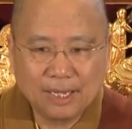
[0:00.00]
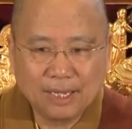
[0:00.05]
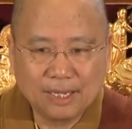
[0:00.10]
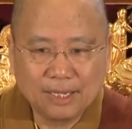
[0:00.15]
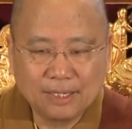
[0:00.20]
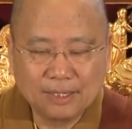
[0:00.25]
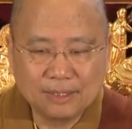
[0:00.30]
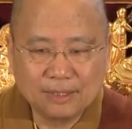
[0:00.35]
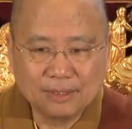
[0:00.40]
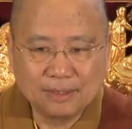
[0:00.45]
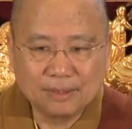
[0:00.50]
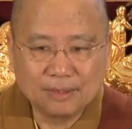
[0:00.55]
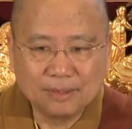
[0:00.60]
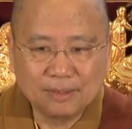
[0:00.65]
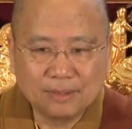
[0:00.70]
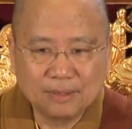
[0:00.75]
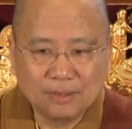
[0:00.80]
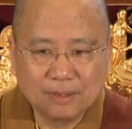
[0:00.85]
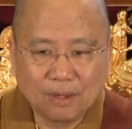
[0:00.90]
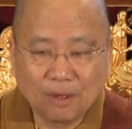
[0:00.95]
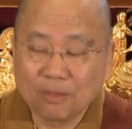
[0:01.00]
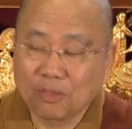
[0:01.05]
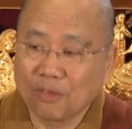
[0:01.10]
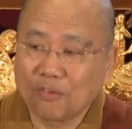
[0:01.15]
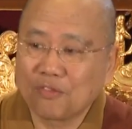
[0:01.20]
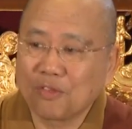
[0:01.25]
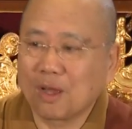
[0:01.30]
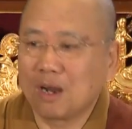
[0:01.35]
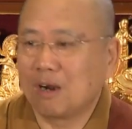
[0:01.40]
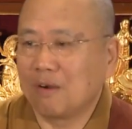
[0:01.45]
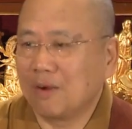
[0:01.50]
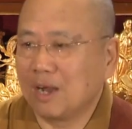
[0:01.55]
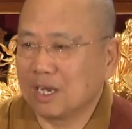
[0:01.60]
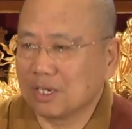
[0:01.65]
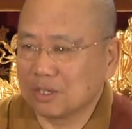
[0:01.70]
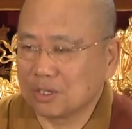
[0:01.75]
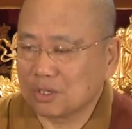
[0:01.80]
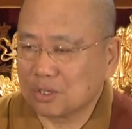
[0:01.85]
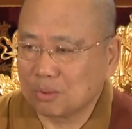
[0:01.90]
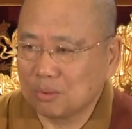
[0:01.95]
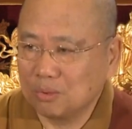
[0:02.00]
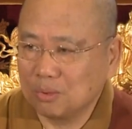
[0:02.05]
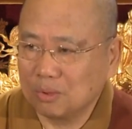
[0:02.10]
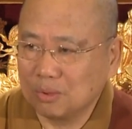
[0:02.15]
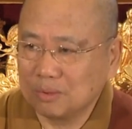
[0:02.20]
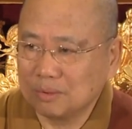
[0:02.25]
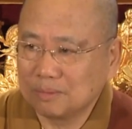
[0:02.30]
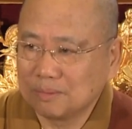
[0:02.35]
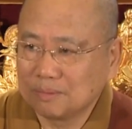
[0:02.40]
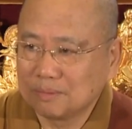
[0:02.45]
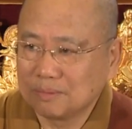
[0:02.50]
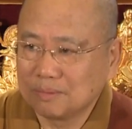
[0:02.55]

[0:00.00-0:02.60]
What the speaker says: in the Theravada school.